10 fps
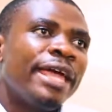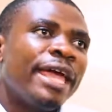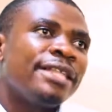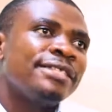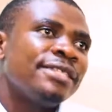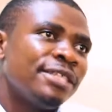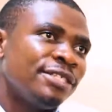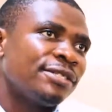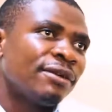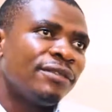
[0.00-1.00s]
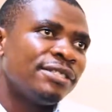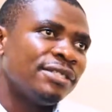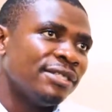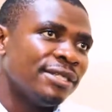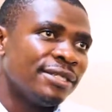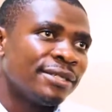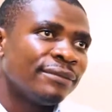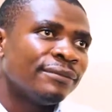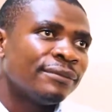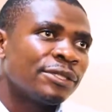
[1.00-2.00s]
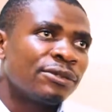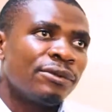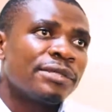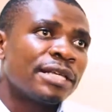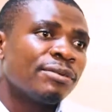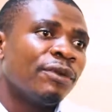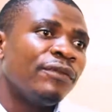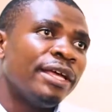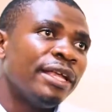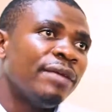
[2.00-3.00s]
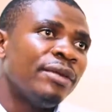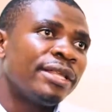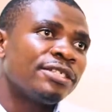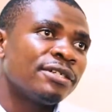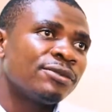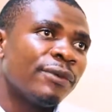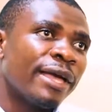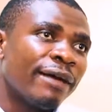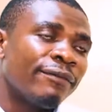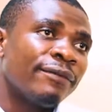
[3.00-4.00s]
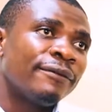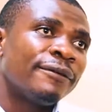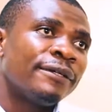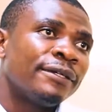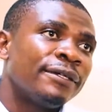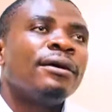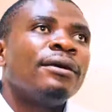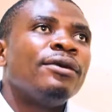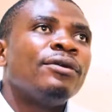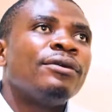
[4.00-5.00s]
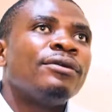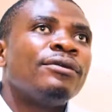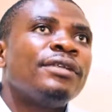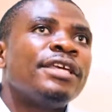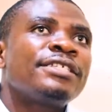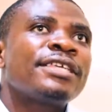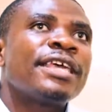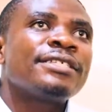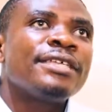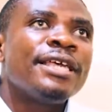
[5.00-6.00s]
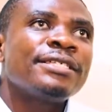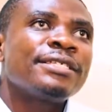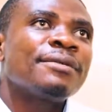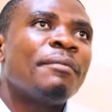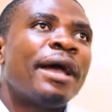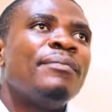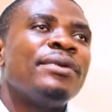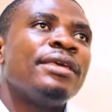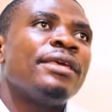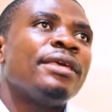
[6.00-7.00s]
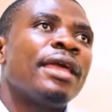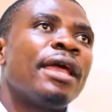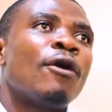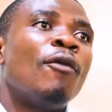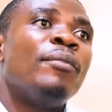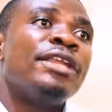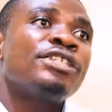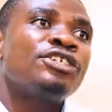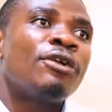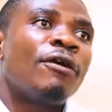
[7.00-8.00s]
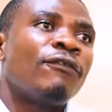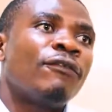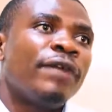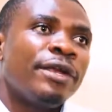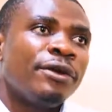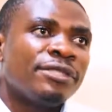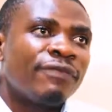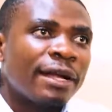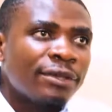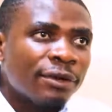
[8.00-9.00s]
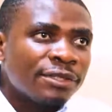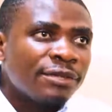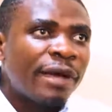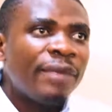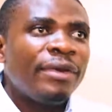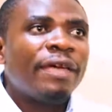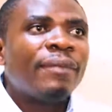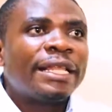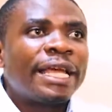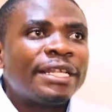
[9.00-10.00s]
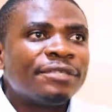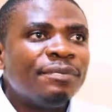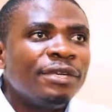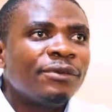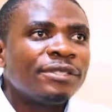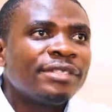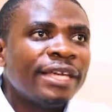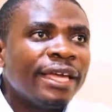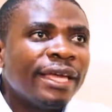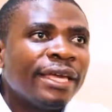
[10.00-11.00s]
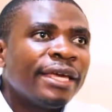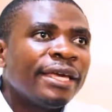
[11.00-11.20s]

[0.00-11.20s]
the end stages of this disease. So those are some of the limitations we have. These cases might be a combination of various factors. Maybe hepatitis B was there,